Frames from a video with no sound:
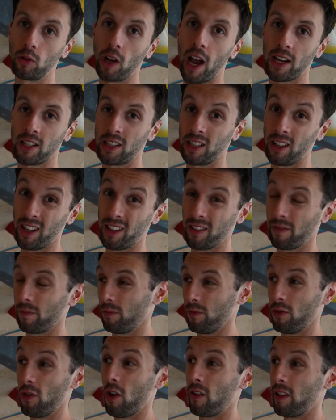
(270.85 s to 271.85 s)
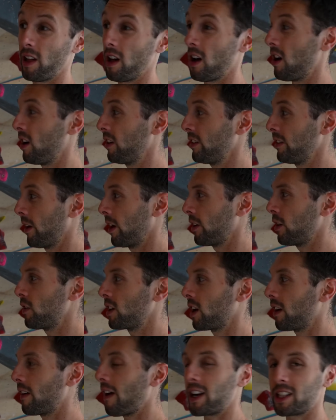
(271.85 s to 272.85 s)
to actually like not that hard. I don't
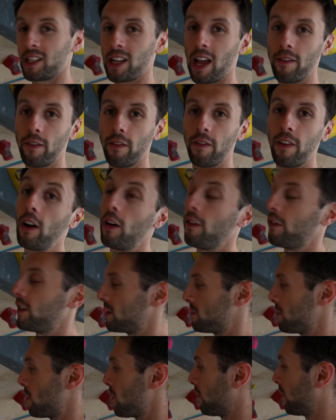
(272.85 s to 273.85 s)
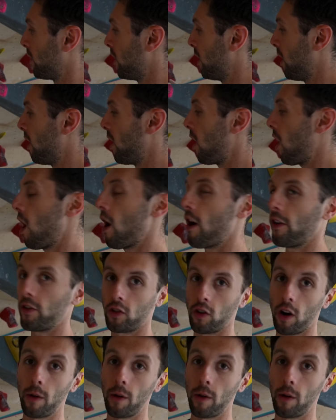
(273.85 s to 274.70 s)
think I actually ever fell off this move after